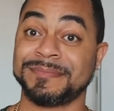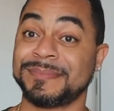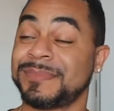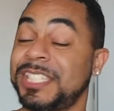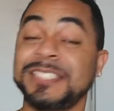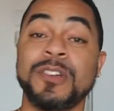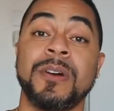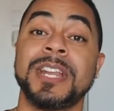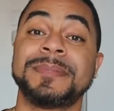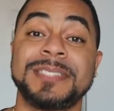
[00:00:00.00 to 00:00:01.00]
She's
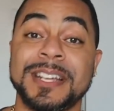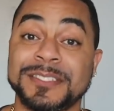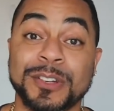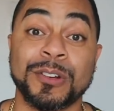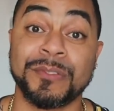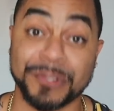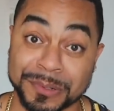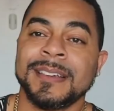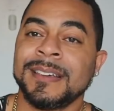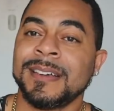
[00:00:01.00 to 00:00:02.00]
going upstairs to her
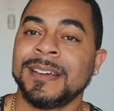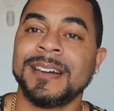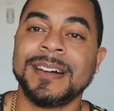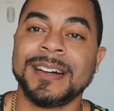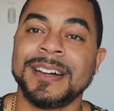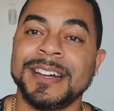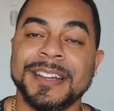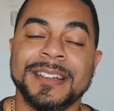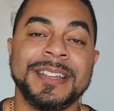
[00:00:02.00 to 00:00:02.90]
room. Uh,